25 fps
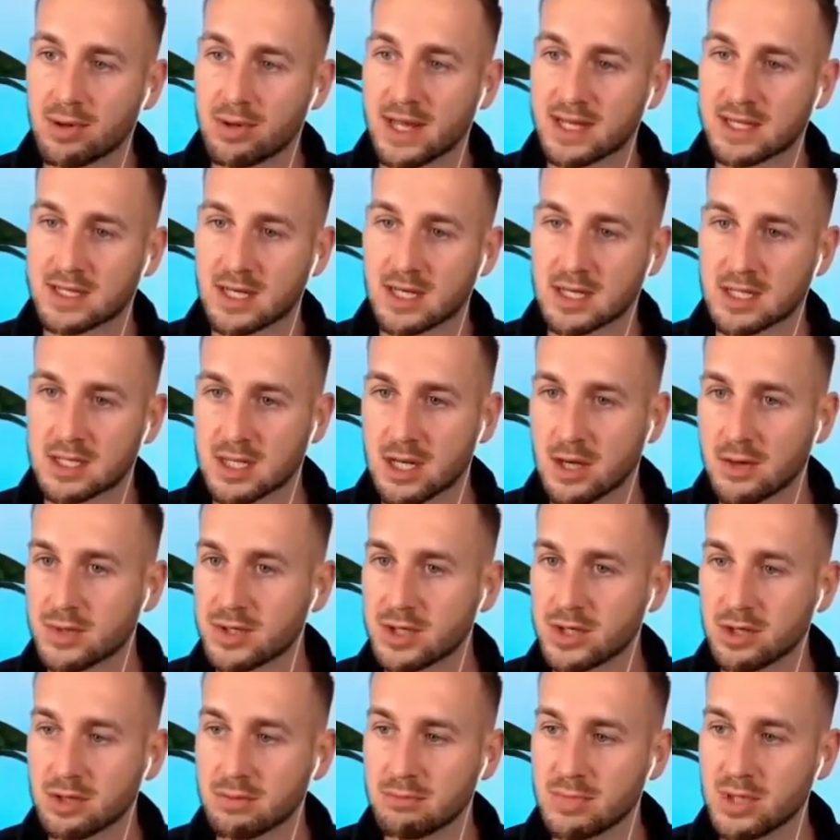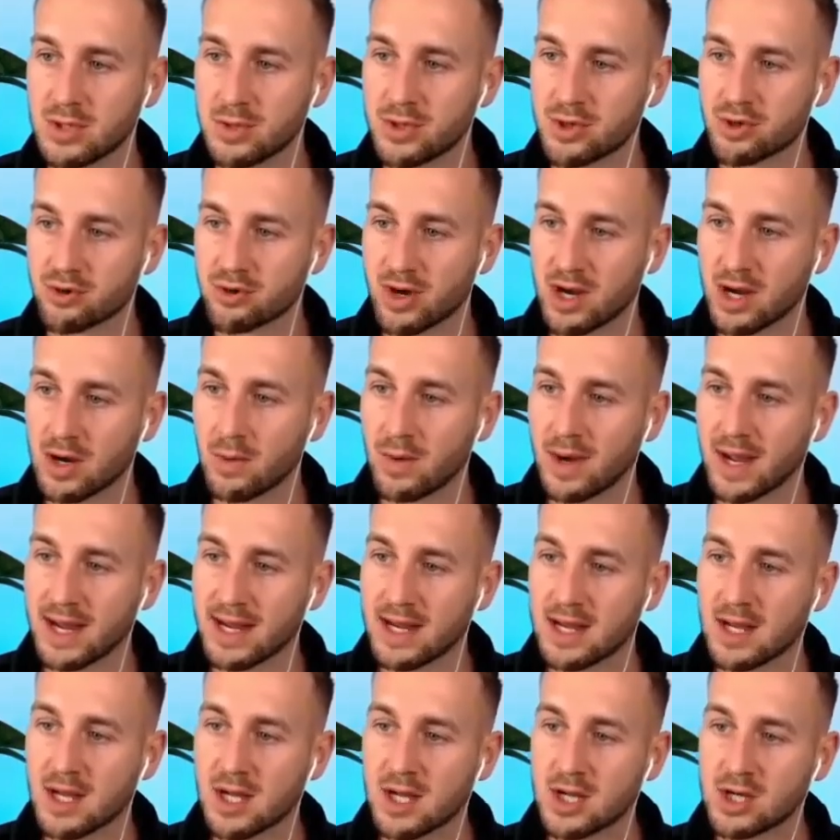let's just go to mute straight away,
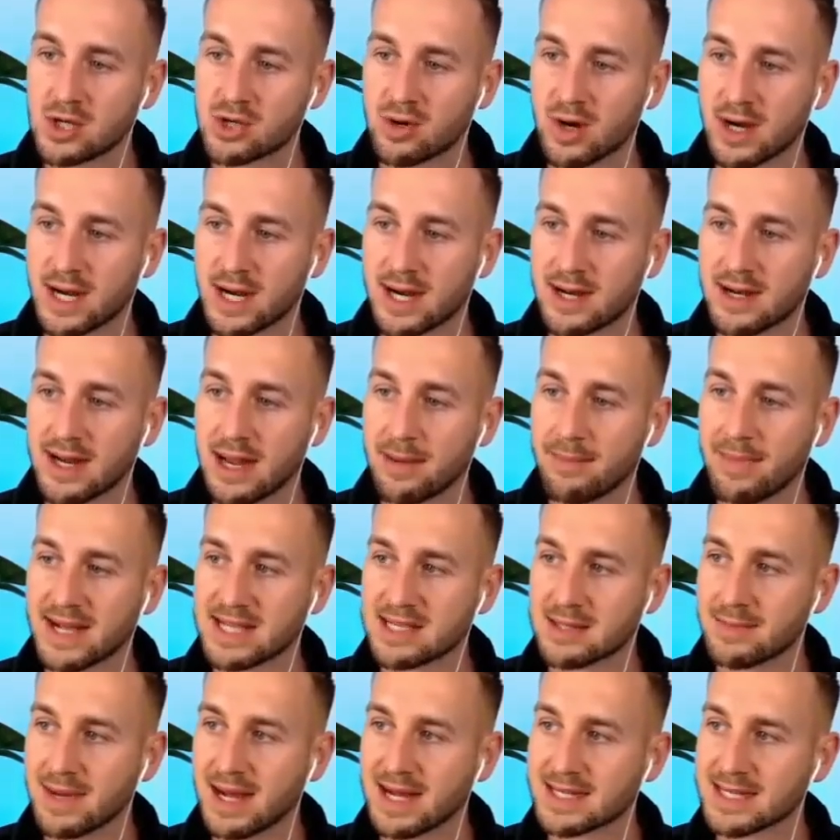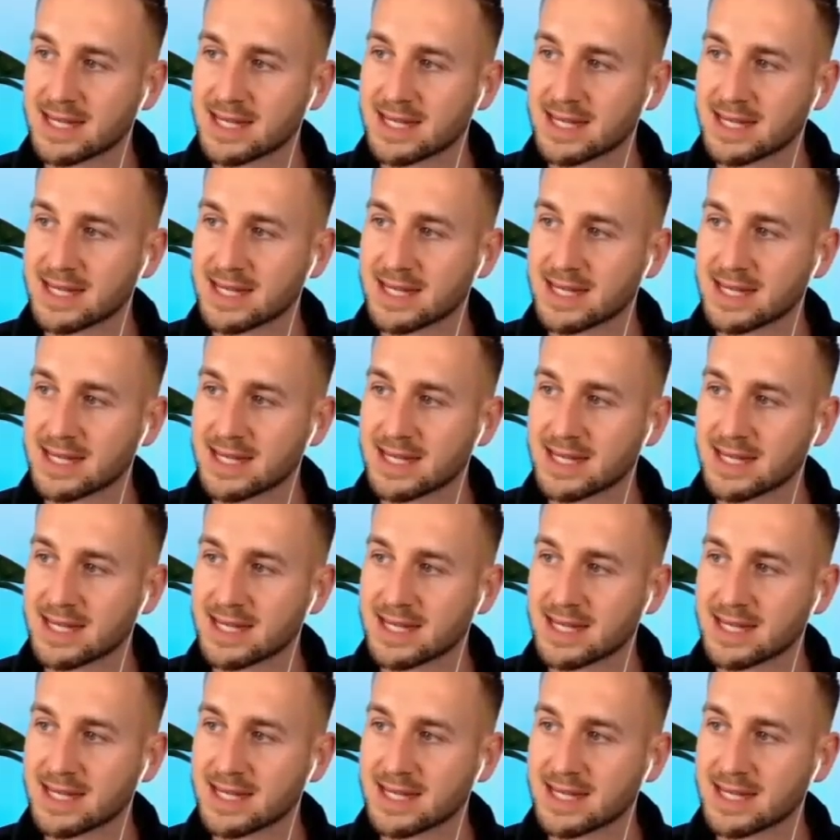try and connect MetaMask